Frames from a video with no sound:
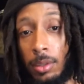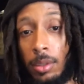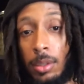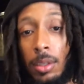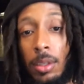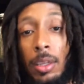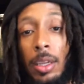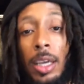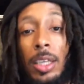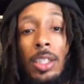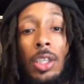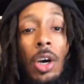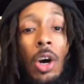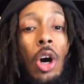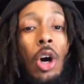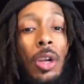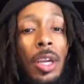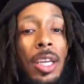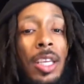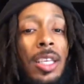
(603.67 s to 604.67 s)
That's
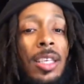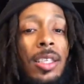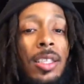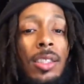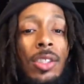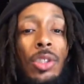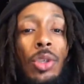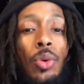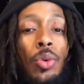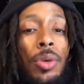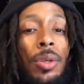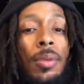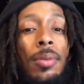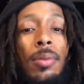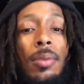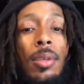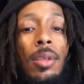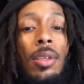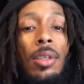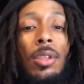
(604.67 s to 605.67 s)
all it is to it.
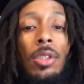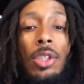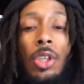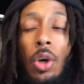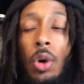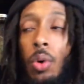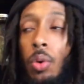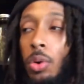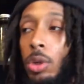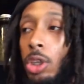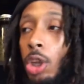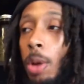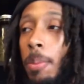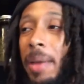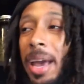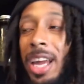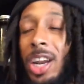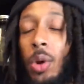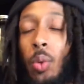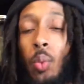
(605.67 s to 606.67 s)
So it don't
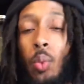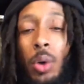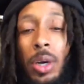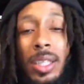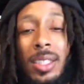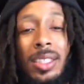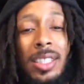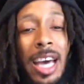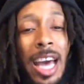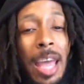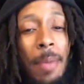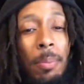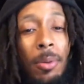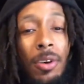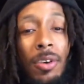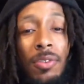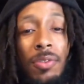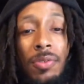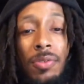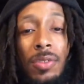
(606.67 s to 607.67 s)
matter what type
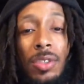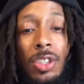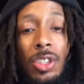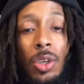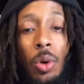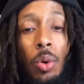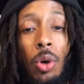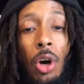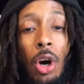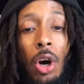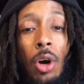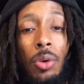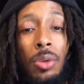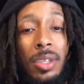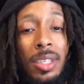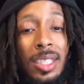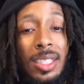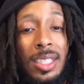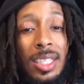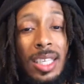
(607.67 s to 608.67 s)
of so-called
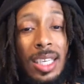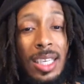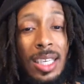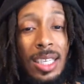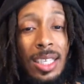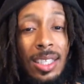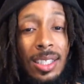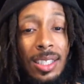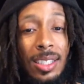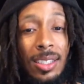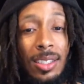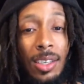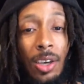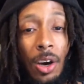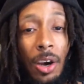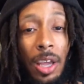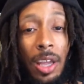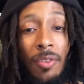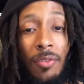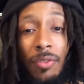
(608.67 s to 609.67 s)
disease
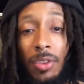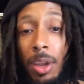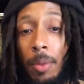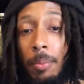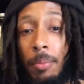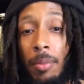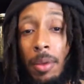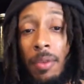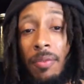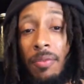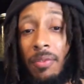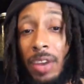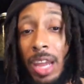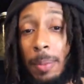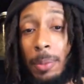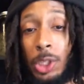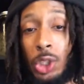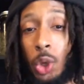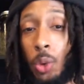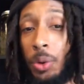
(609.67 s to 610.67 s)
or
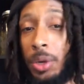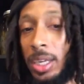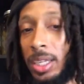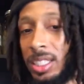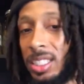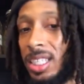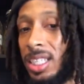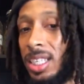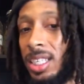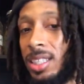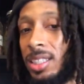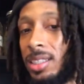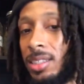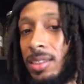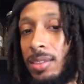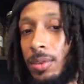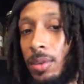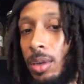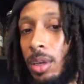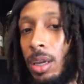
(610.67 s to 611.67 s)
inflammatory disease
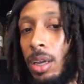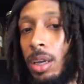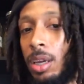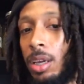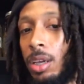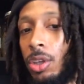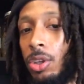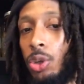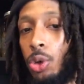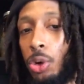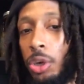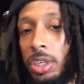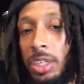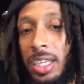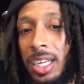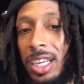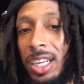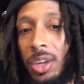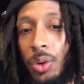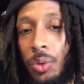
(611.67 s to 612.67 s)
you are
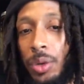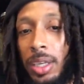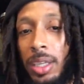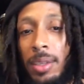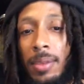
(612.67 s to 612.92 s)
dealing with.